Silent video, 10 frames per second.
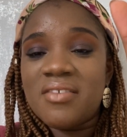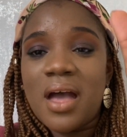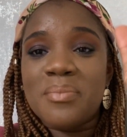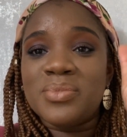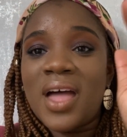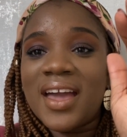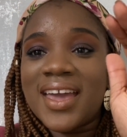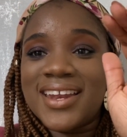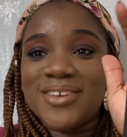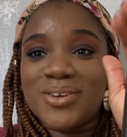I'm not
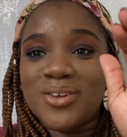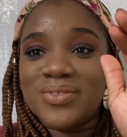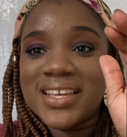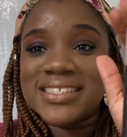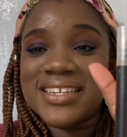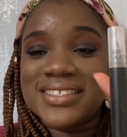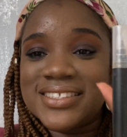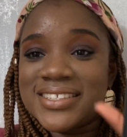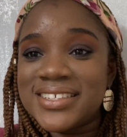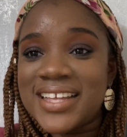getting rid of this
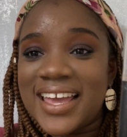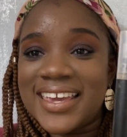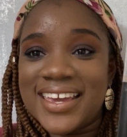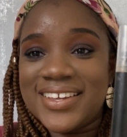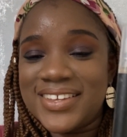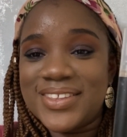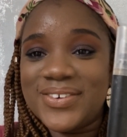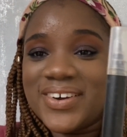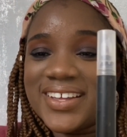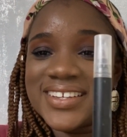until I get
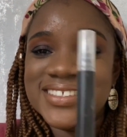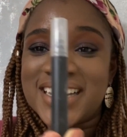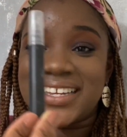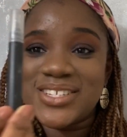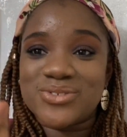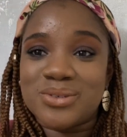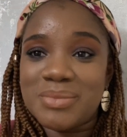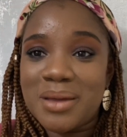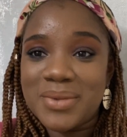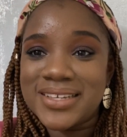another one because I need to
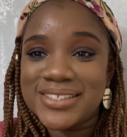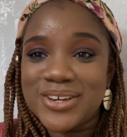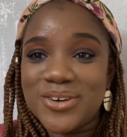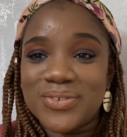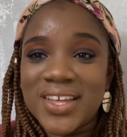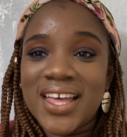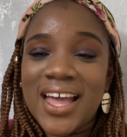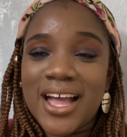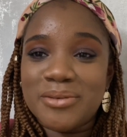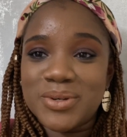remind myself
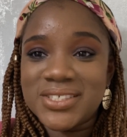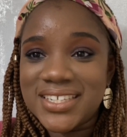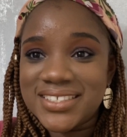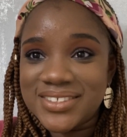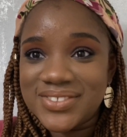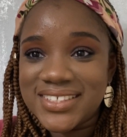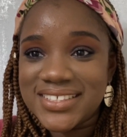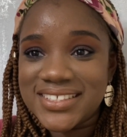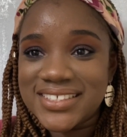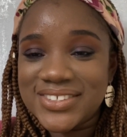how much I love
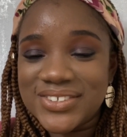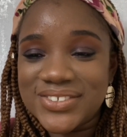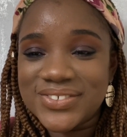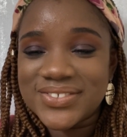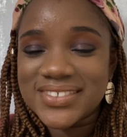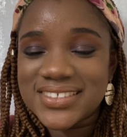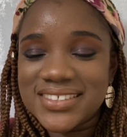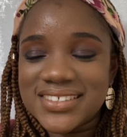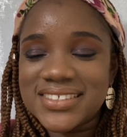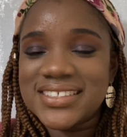this. So
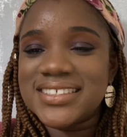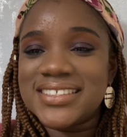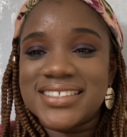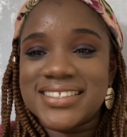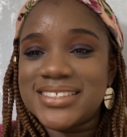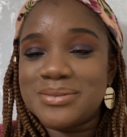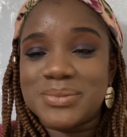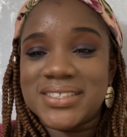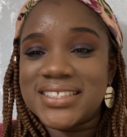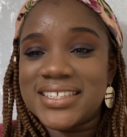glorious, this is a
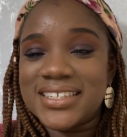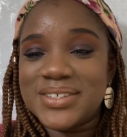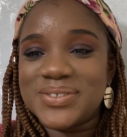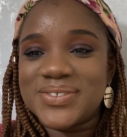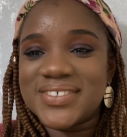must have.